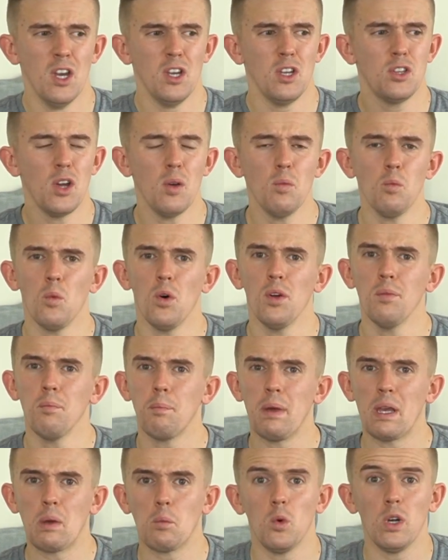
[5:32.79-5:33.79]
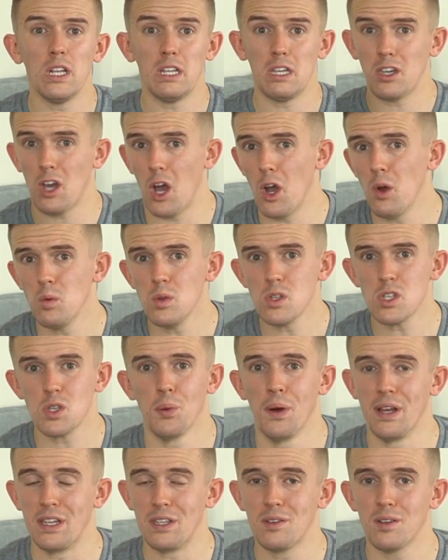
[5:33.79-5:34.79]
you don't want big woolly
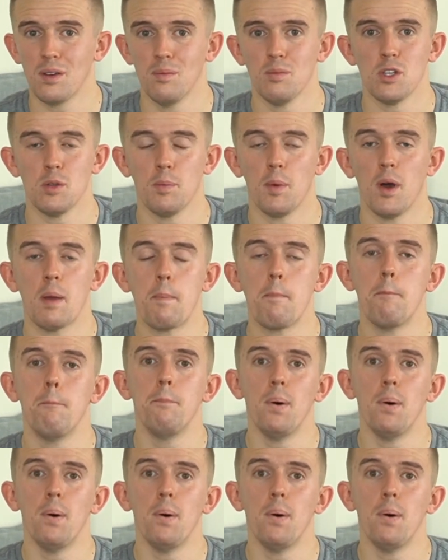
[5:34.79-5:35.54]
coats when you come to Dubai,